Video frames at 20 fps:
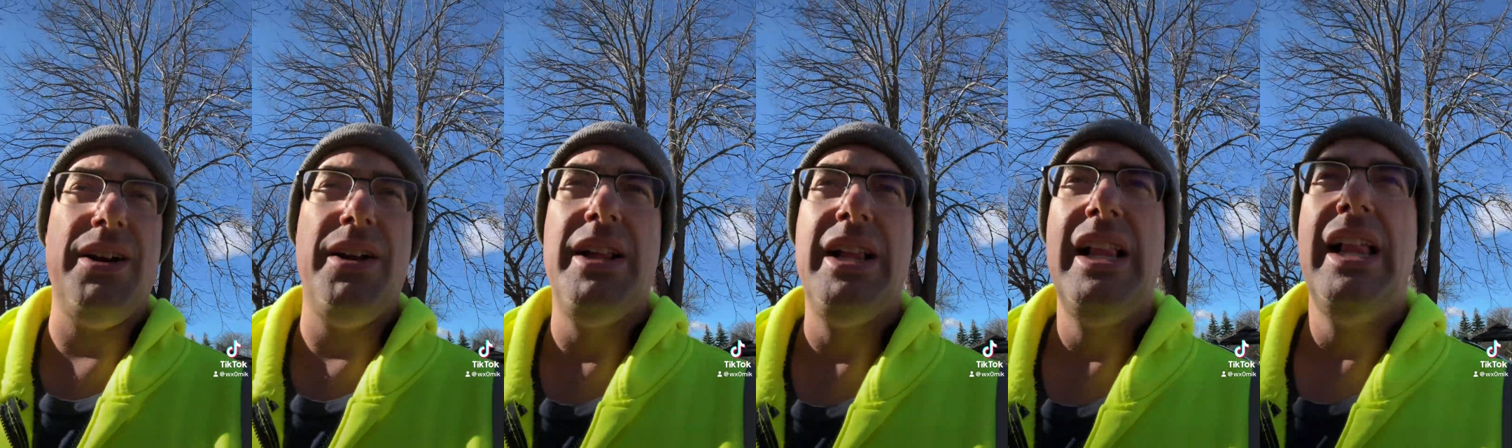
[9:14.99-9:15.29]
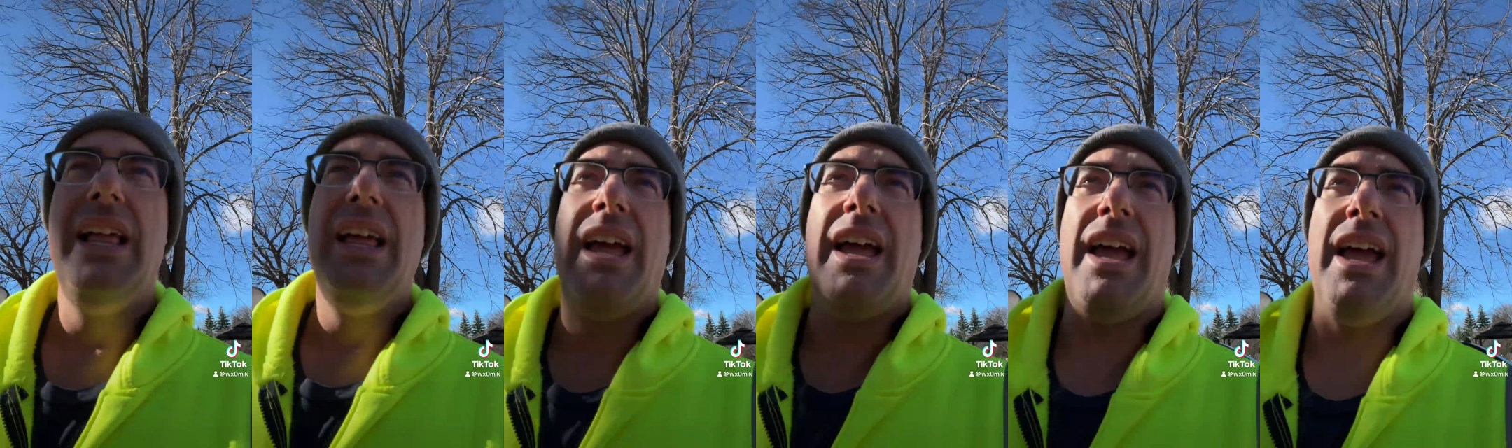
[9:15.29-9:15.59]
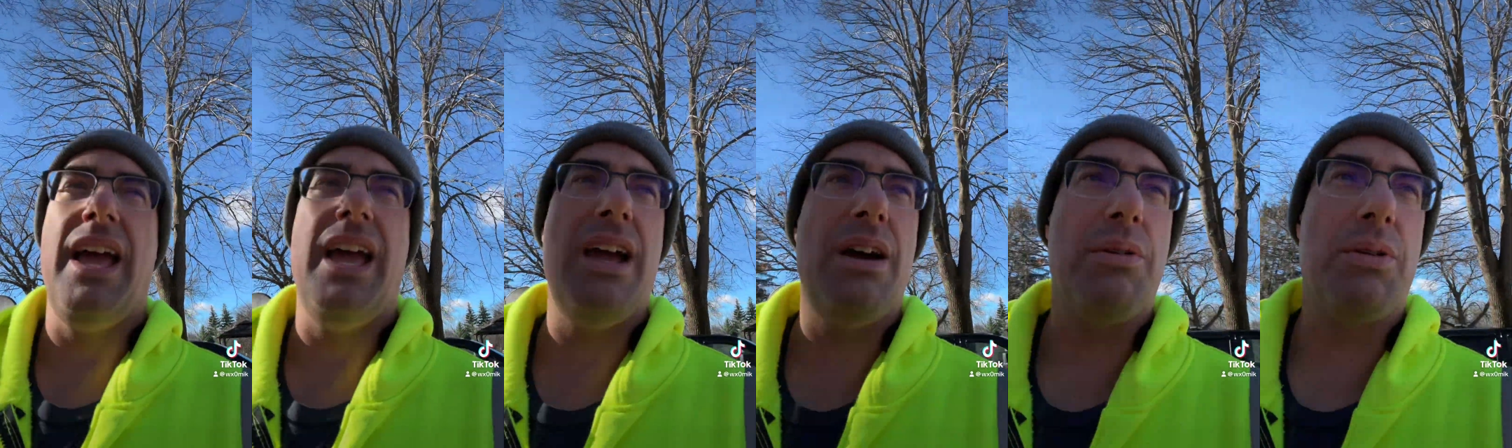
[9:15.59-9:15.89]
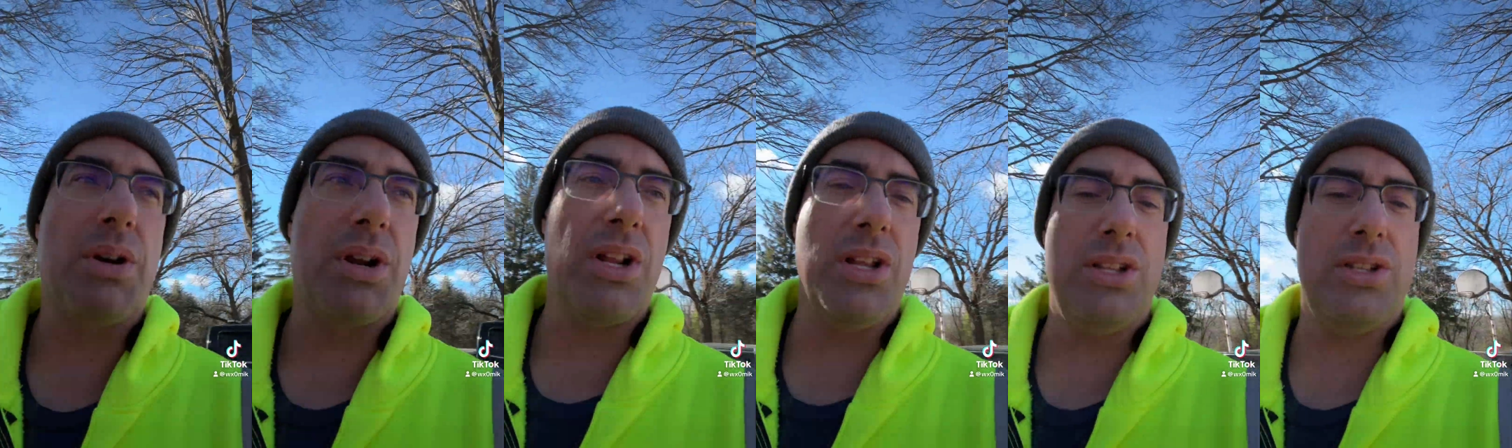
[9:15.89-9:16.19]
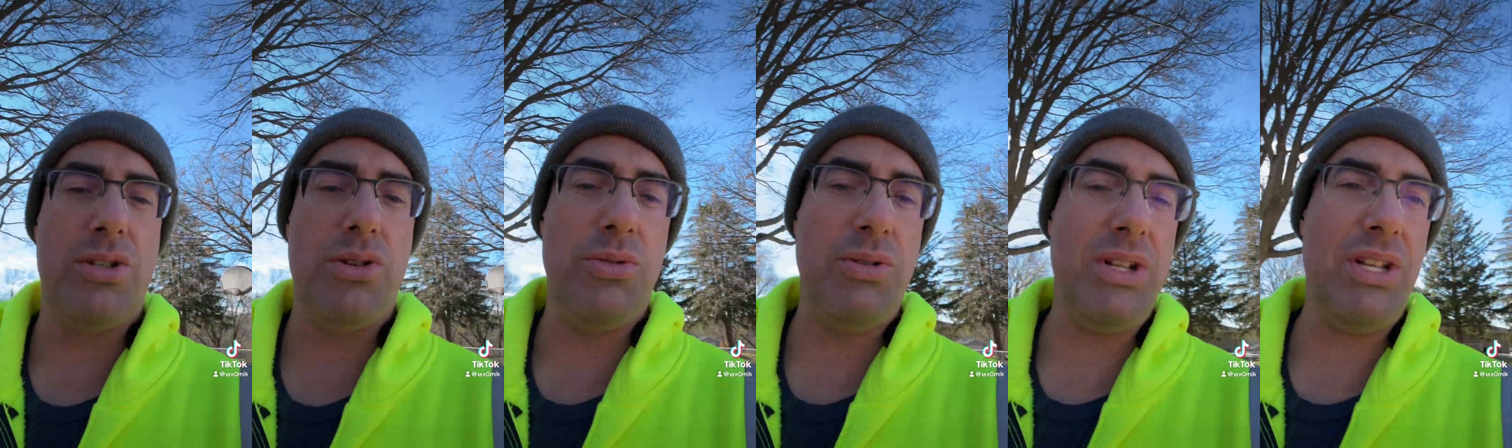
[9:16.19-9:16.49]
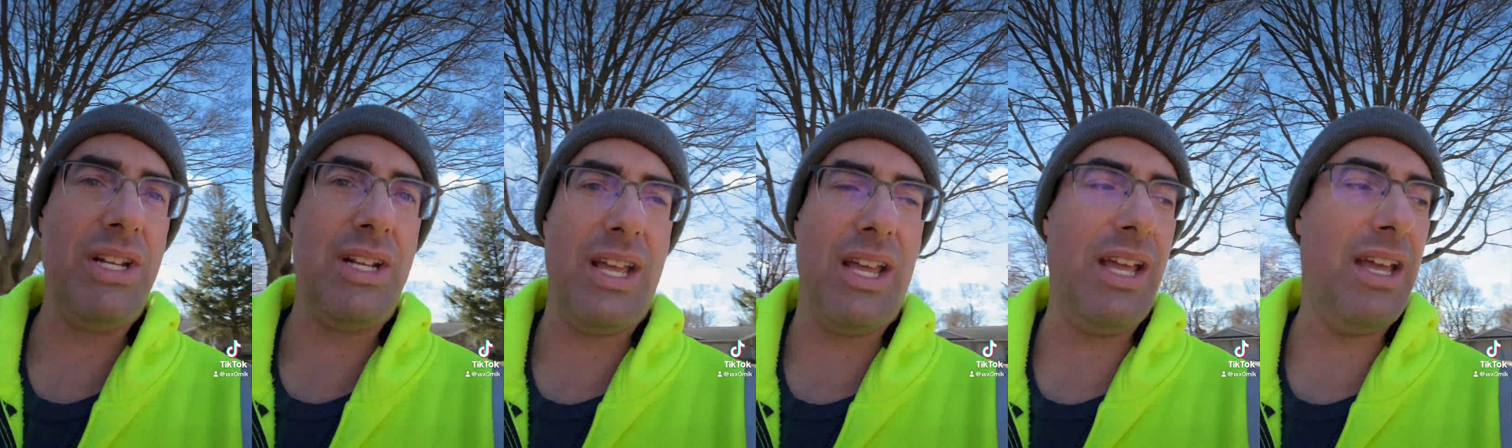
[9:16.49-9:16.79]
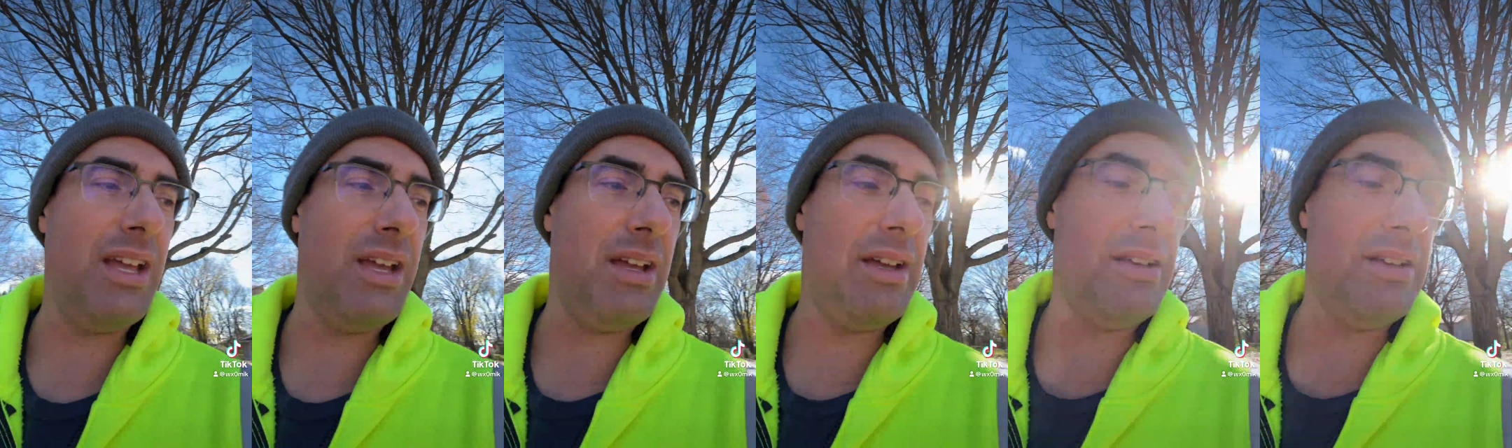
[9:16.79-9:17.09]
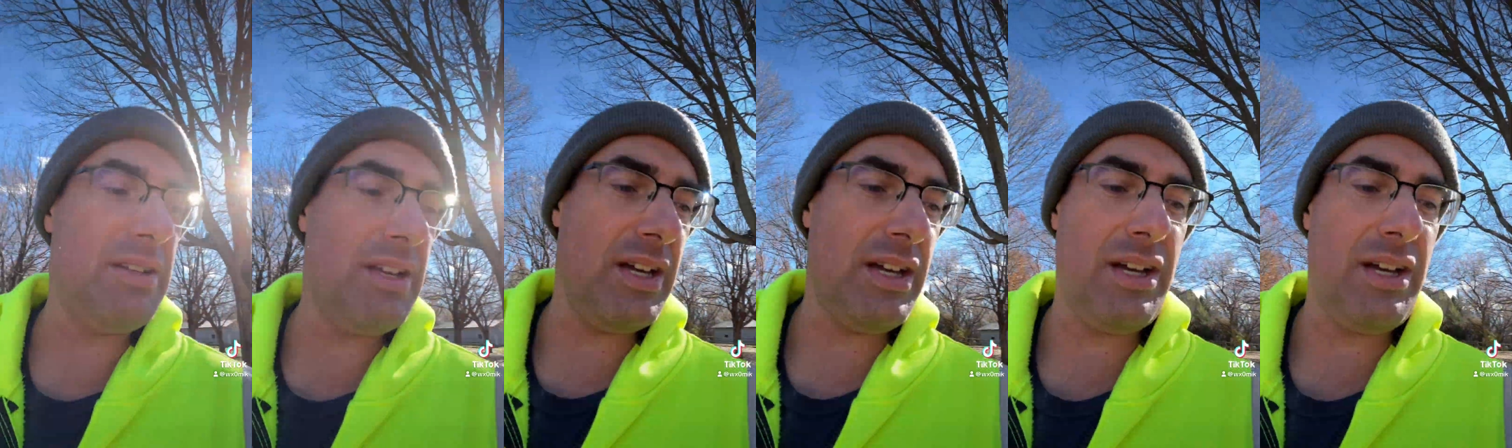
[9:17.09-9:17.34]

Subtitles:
and we're gonna tune it and